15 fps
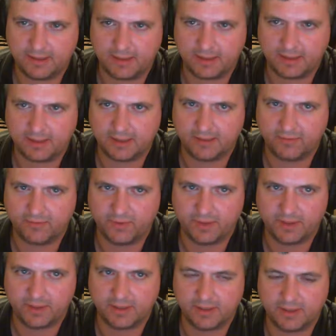can't think of
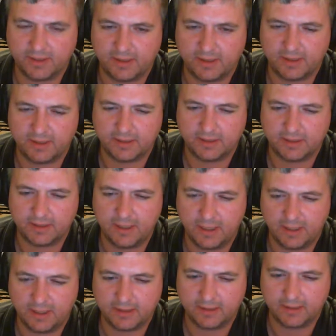one that they did.
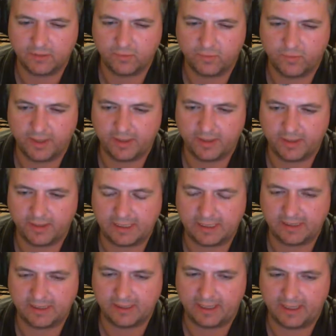Yeah, quite
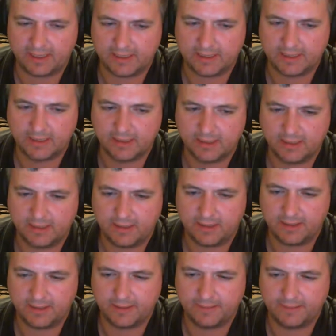like that.
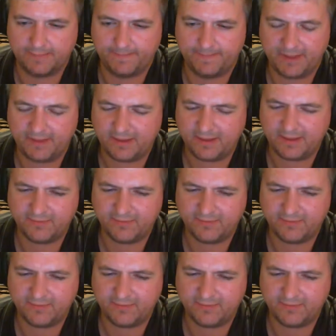I thought